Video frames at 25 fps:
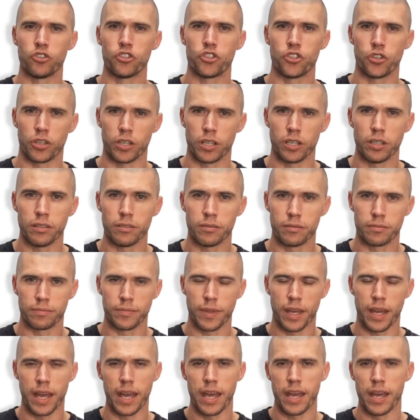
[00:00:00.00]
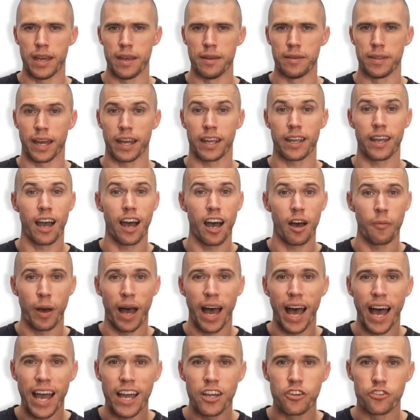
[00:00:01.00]
blood sugar, that
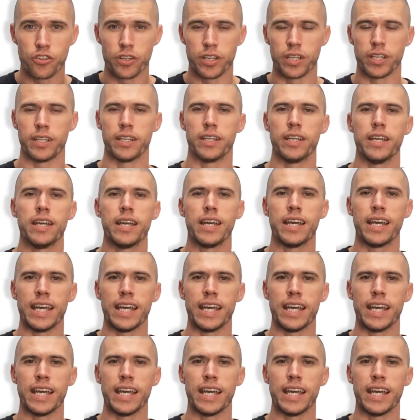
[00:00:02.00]
carbohydrate,